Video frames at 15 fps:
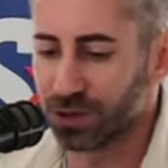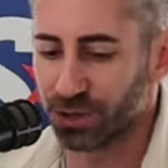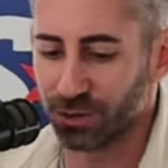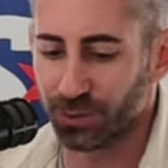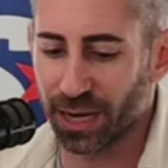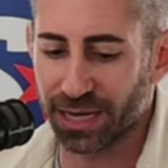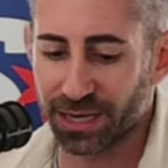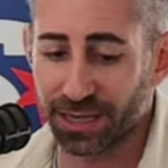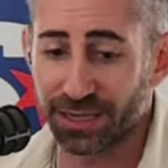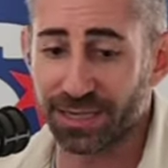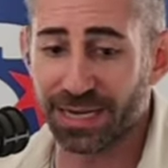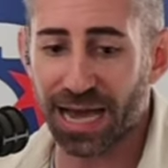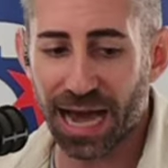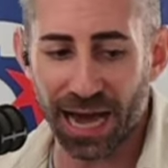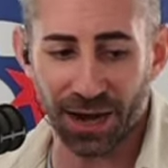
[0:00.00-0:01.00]
your
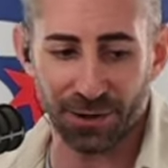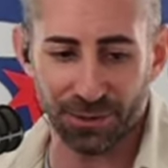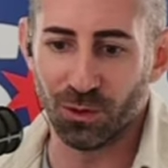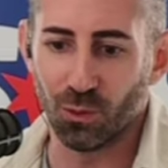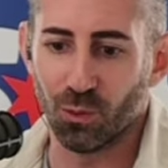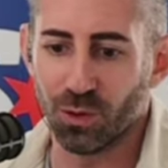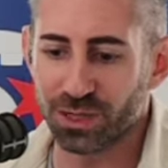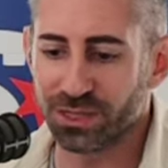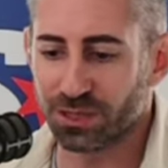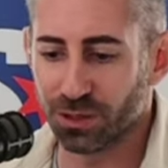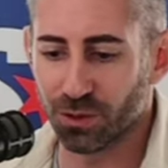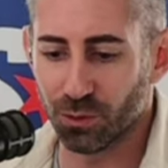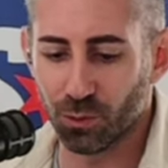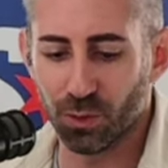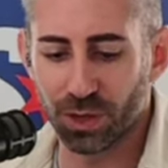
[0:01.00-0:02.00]
writing now,
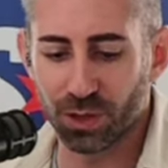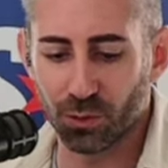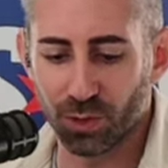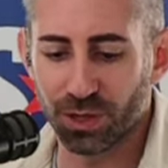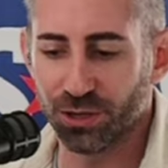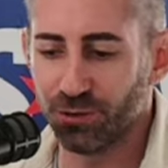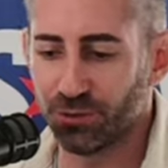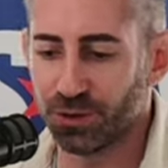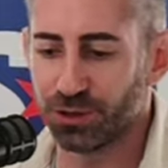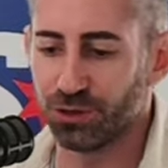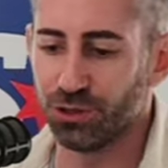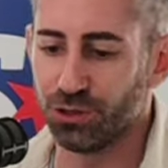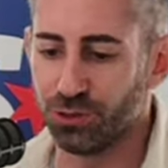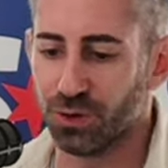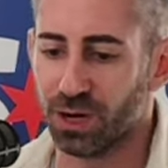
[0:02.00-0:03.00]
where do you feel
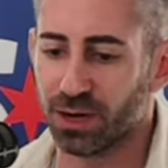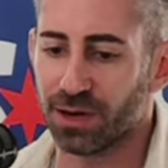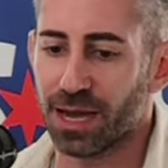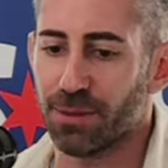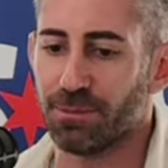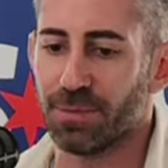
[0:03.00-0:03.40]
you are at